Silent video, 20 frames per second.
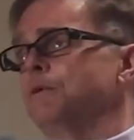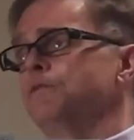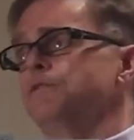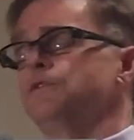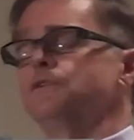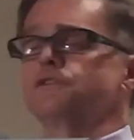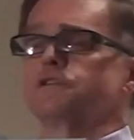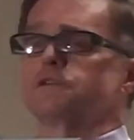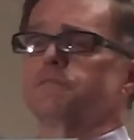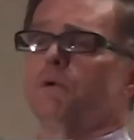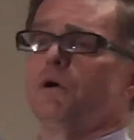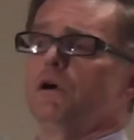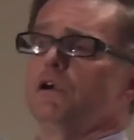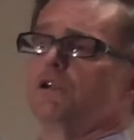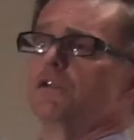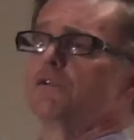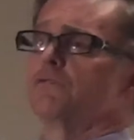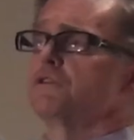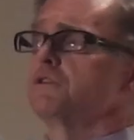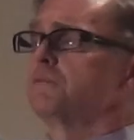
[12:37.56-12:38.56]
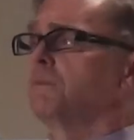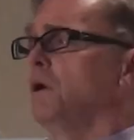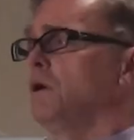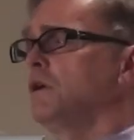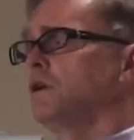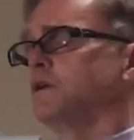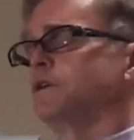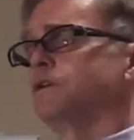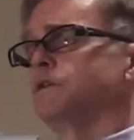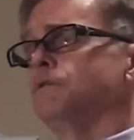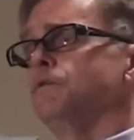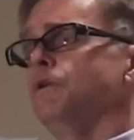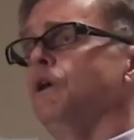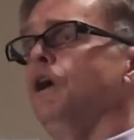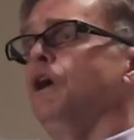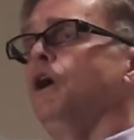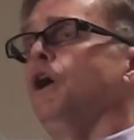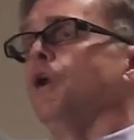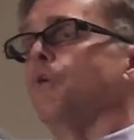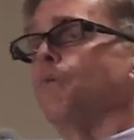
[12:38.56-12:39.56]
but if you're smart, you're responding to
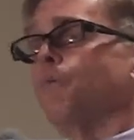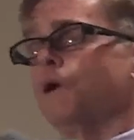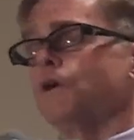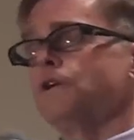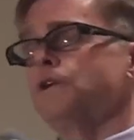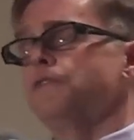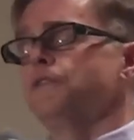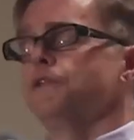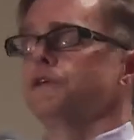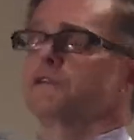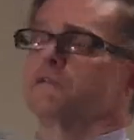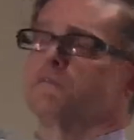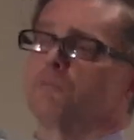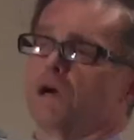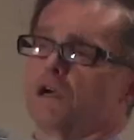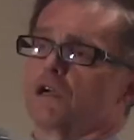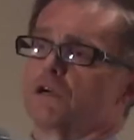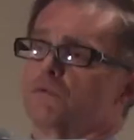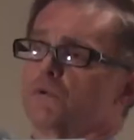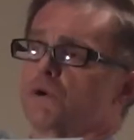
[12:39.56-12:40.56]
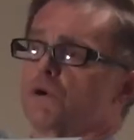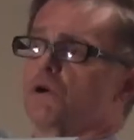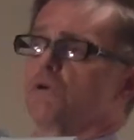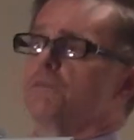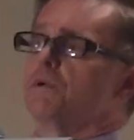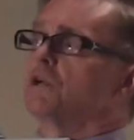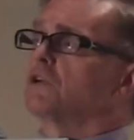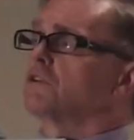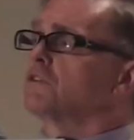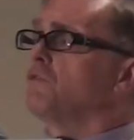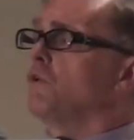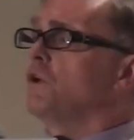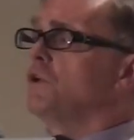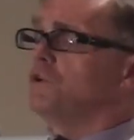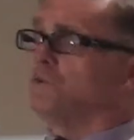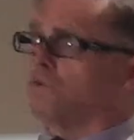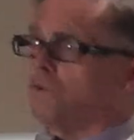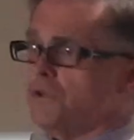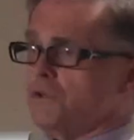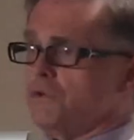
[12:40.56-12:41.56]
where you think the market will go because of what
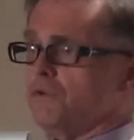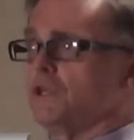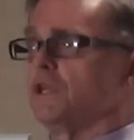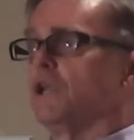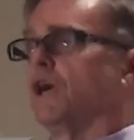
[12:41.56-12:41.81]
you're doing